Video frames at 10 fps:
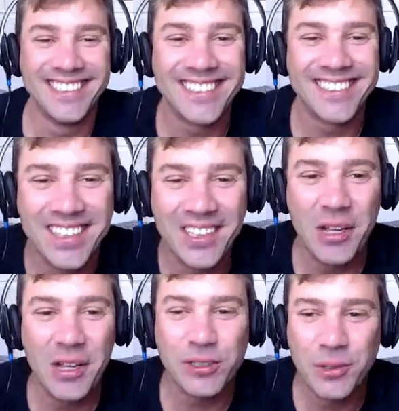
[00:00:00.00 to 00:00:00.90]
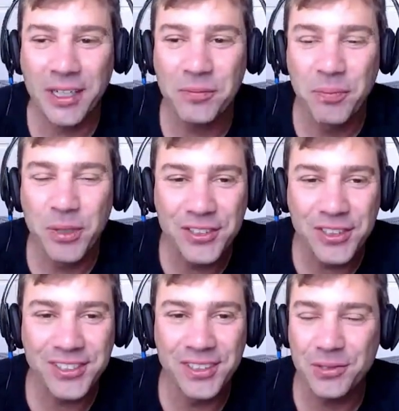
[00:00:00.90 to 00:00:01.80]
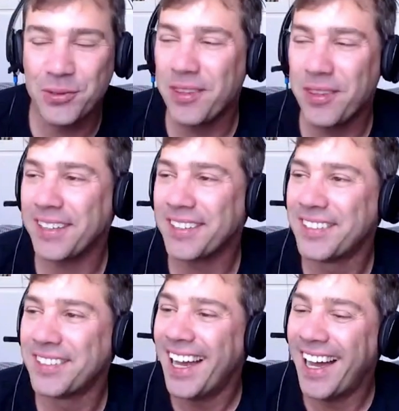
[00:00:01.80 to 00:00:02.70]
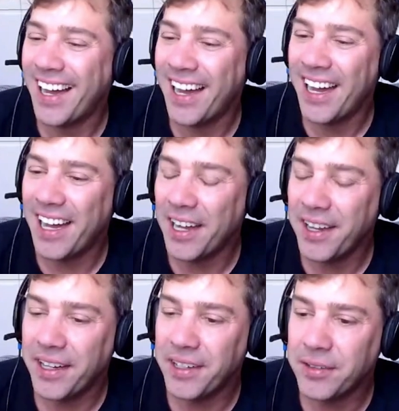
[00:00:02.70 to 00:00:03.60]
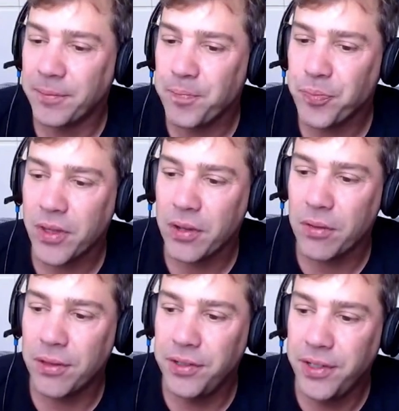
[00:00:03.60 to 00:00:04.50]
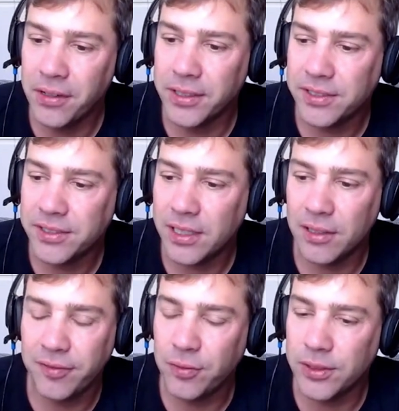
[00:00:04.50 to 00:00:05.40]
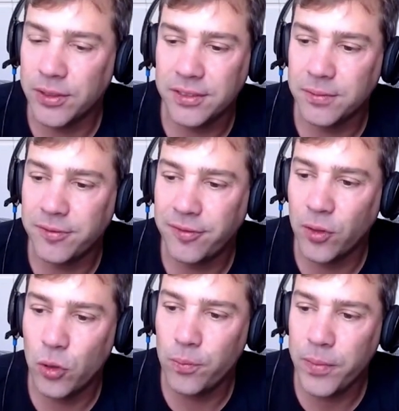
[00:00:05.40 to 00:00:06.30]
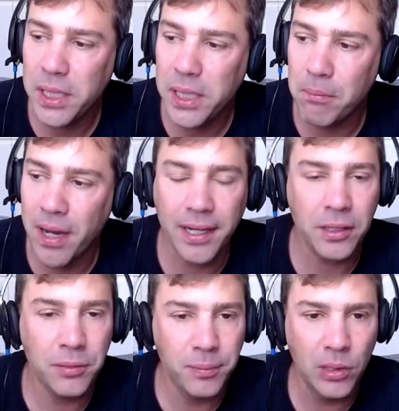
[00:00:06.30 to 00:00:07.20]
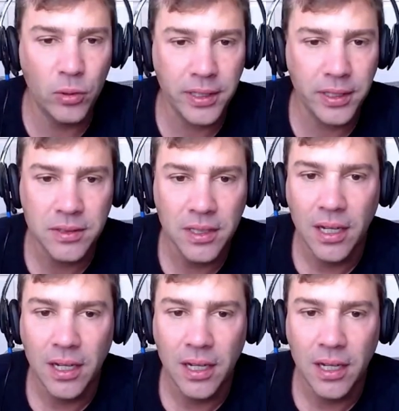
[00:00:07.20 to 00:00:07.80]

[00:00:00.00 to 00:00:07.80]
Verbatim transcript: So I was quite persistent with it. Uh, and the dinner itself was, for me, mind-blowing,